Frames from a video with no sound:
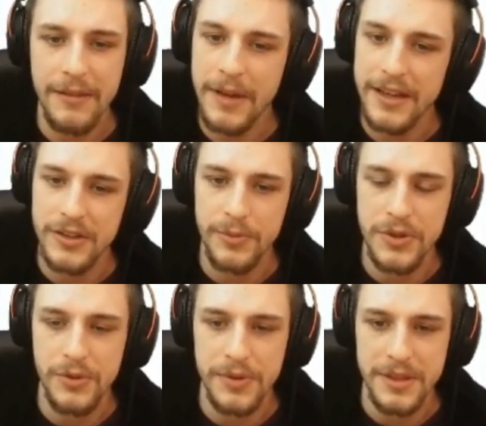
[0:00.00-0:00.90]
They make it super,
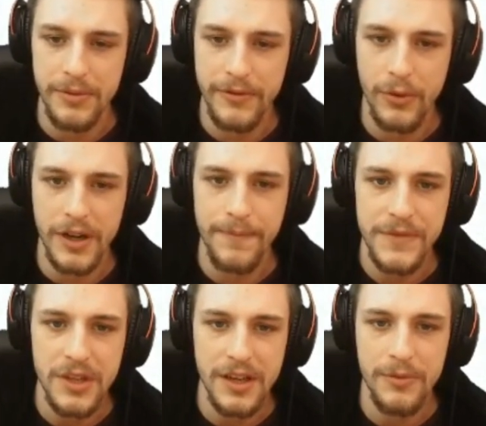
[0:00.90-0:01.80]
super simple for you.
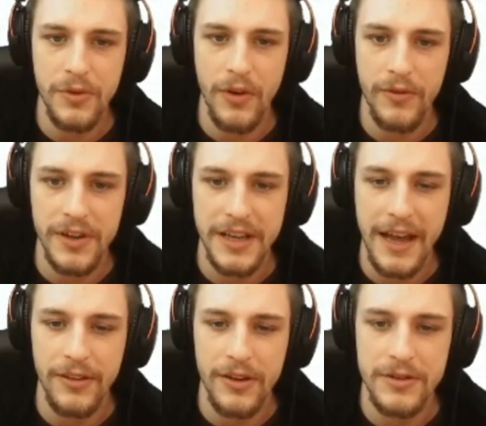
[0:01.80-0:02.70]
So you're gonna move over to
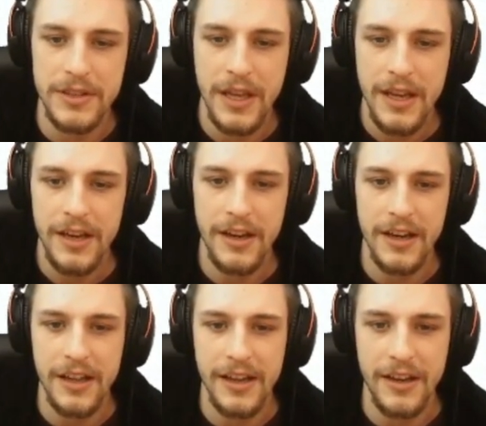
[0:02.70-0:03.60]
downloads. You're
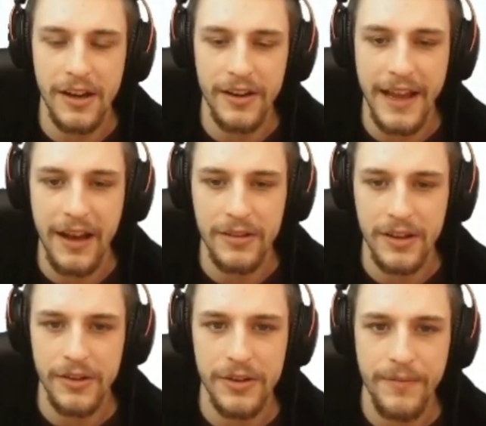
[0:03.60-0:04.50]
gonna click on
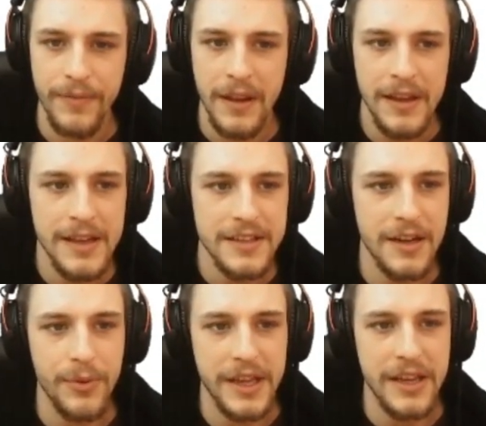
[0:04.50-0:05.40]
download. It's
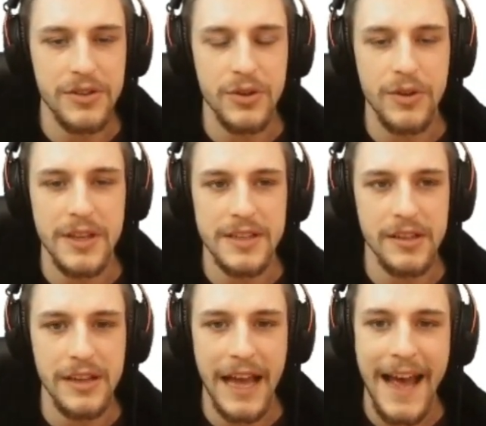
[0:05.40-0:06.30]
gonna bring you to this
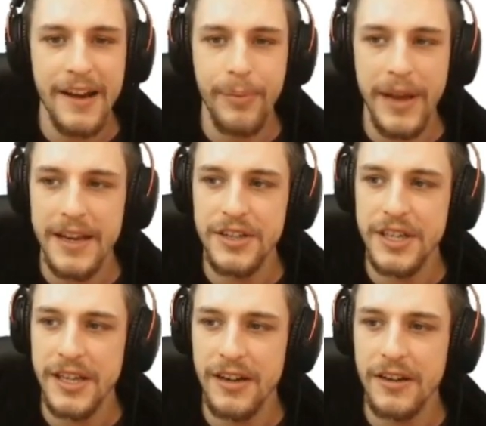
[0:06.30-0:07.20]
little ad page
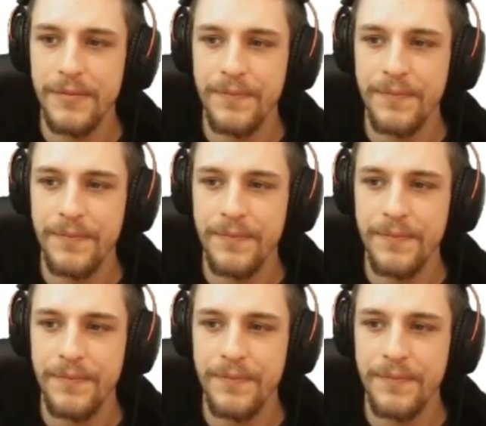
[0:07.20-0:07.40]
here.